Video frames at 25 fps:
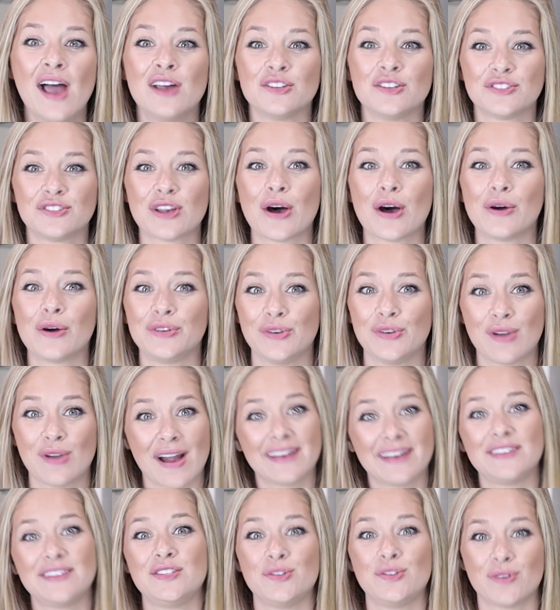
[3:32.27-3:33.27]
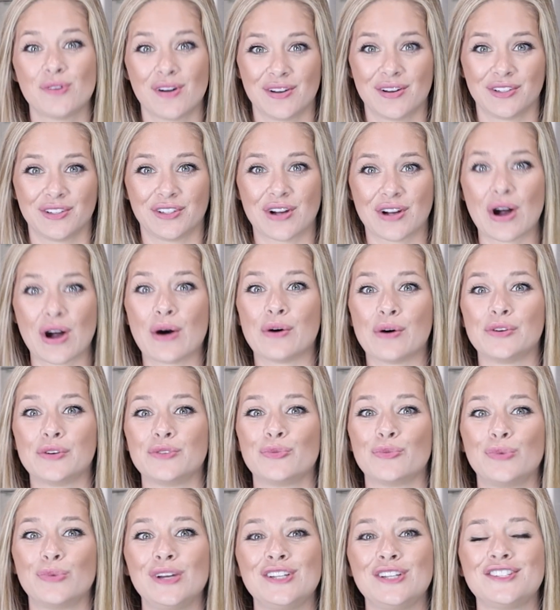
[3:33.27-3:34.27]
so you gotta do it on your own,
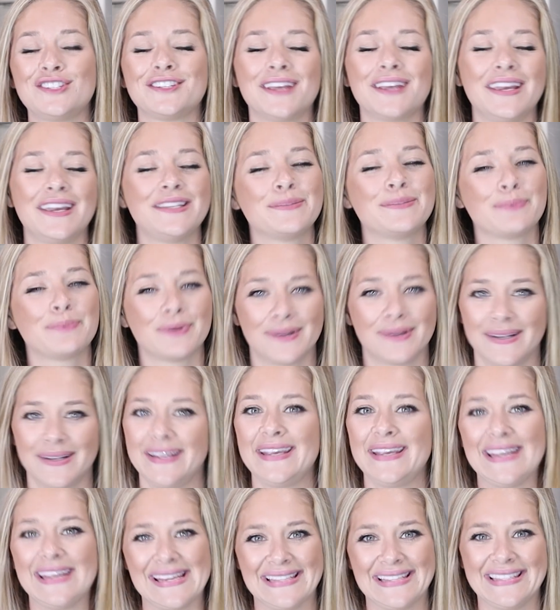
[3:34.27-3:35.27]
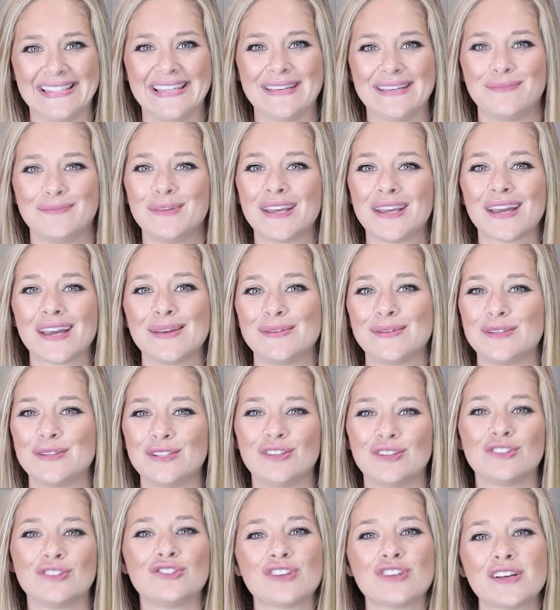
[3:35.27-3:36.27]
which it's pretty easy because
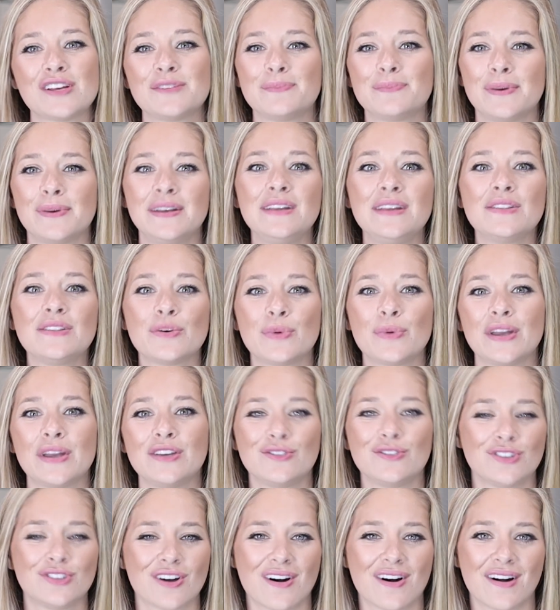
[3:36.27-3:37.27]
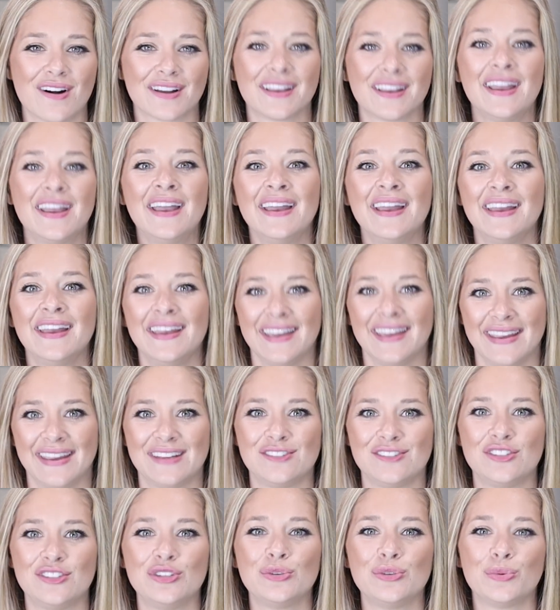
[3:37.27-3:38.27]
you're just putting the way you talk
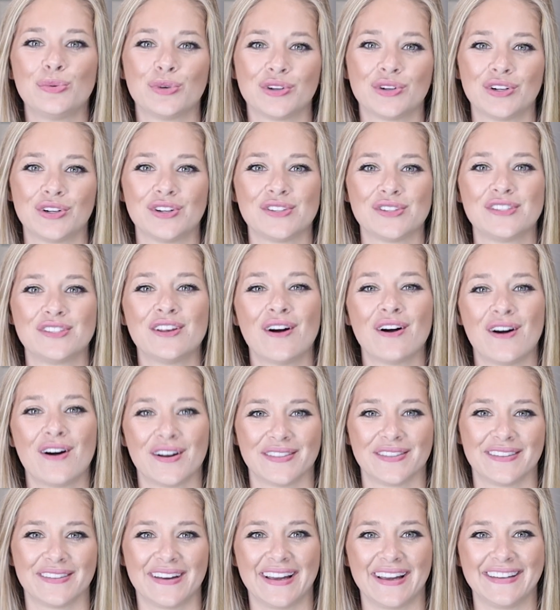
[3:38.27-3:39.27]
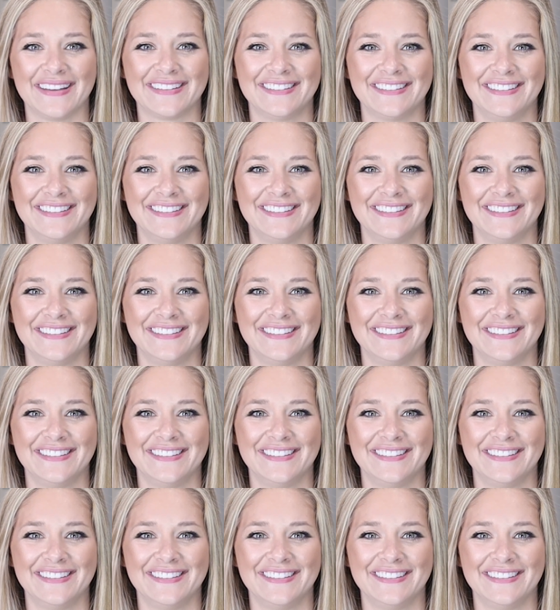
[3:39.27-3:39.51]
into words online.